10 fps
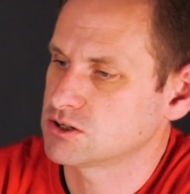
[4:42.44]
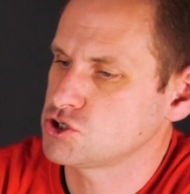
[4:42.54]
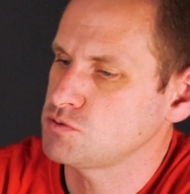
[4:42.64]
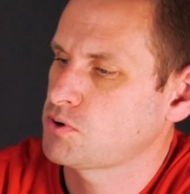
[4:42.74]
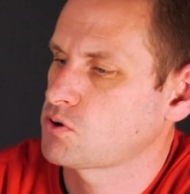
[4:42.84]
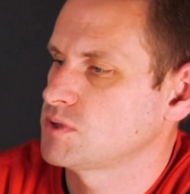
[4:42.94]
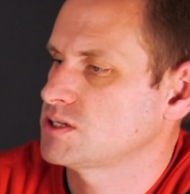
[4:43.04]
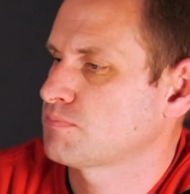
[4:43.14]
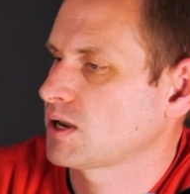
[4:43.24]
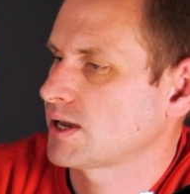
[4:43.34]
Could you pop
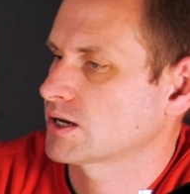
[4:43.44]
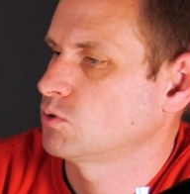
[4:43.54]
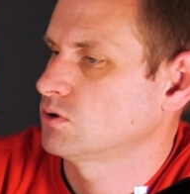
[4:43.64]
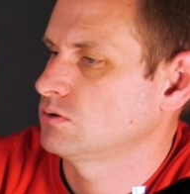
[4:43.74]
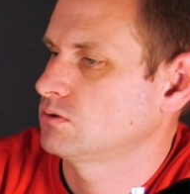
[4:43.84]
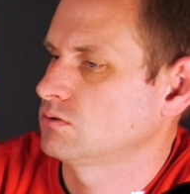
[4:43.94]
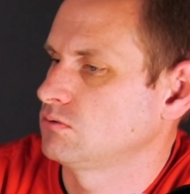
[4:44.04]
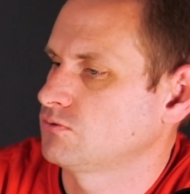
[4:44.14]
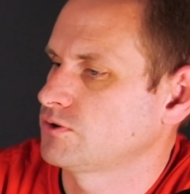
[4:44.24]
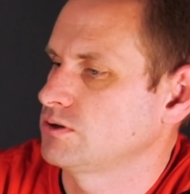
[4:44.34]
this black one on
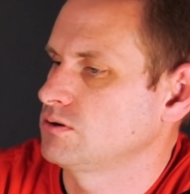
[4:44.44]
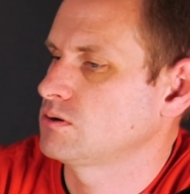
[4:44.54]
your phone?